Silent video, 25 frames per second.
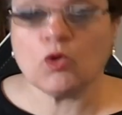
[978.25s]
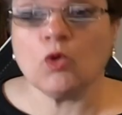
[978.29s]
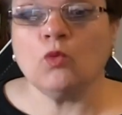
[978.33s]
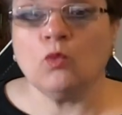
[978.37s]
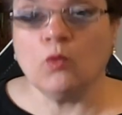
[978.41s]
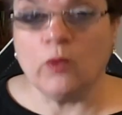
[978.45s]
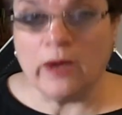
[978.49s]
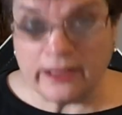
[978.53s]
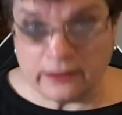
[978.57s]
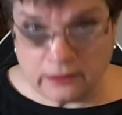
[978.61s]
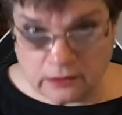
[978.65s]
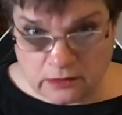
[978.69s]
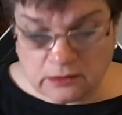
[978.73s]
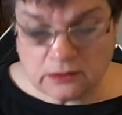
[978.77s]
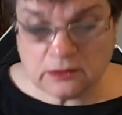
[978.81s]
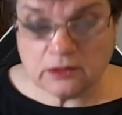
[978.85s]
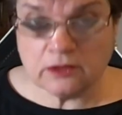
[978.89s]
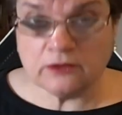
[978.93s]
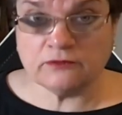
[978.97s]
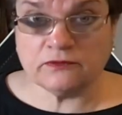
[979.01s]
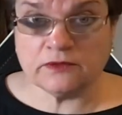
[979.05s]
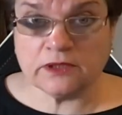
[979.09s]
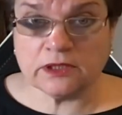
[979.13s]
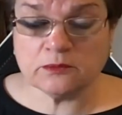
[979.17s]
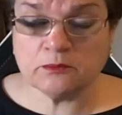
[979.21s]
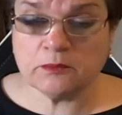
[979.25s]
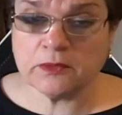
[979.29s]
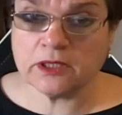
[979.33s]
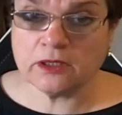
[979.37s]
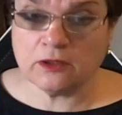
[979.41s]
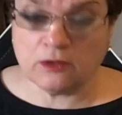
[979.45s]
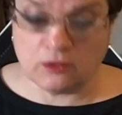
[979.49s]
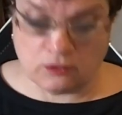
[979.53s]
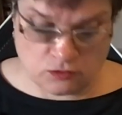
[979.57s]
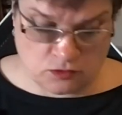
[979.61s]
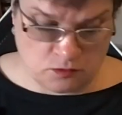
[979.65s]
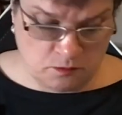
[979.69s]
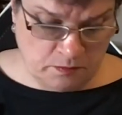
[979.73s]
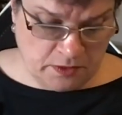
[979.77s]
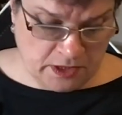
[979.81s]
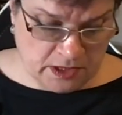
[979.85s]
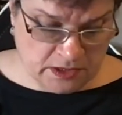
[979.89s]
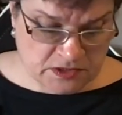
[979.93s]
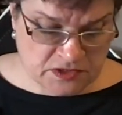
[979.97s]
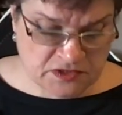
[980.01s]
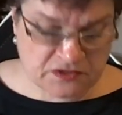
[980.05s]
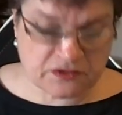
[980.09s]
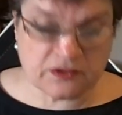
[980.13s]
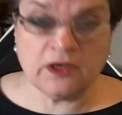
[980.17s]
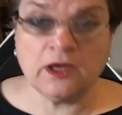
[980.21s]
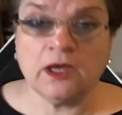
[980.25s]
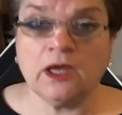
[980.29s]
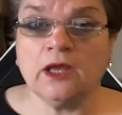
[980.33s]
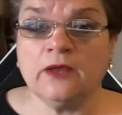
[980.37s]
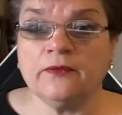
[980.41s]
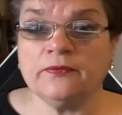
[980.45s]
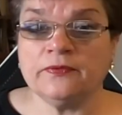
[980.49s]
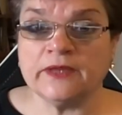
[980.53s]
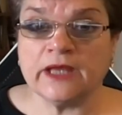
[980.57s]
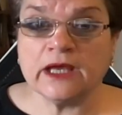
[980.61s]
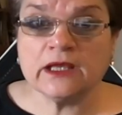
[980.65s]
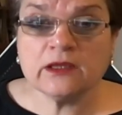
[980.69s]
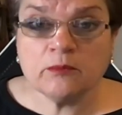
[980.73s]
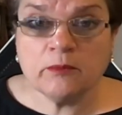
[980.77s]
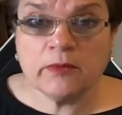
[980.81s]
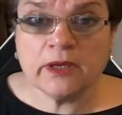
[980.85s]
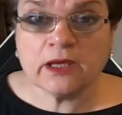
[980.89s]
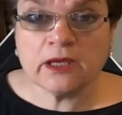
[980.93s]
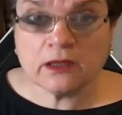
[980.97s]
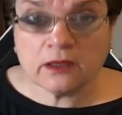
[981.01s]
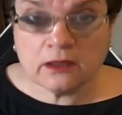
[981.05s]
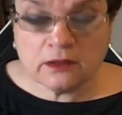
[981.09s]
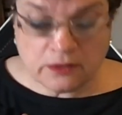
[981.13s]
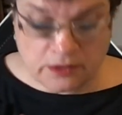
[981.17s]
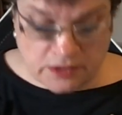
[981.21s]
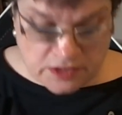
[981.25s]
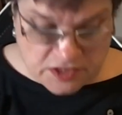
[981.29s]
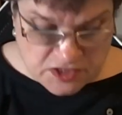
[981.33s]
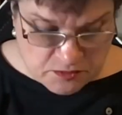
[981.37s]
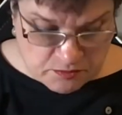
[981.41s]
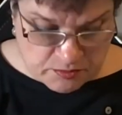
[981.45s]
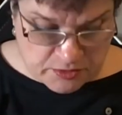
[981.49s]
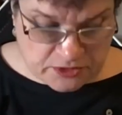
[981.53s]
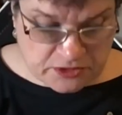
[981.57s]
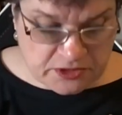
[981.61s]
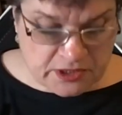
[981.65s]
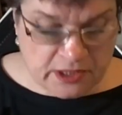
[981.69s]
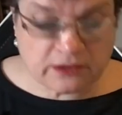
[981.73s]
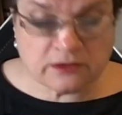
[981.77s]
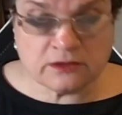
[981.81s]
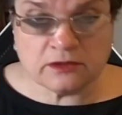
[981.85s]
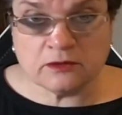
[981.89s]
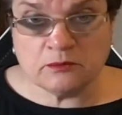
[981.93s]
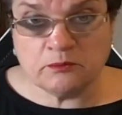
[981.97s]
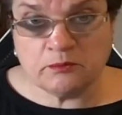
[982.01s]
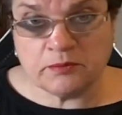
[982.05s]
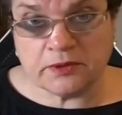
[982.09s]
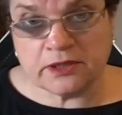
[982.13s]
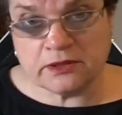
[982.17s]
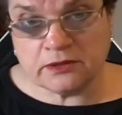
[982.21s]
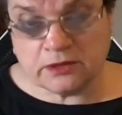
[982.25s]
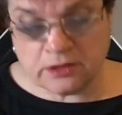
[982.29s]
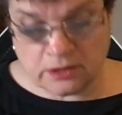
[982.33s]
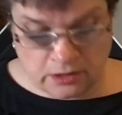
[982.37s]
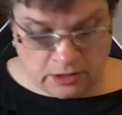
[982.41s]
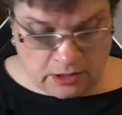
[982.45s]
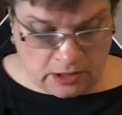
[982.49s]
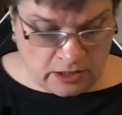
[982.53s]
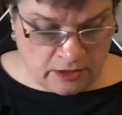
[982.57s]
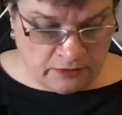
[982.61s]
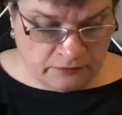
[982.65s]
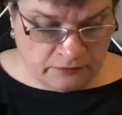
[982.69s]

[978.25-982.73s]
Well, if Nutmeg goes bust, Nutmeg is protected by the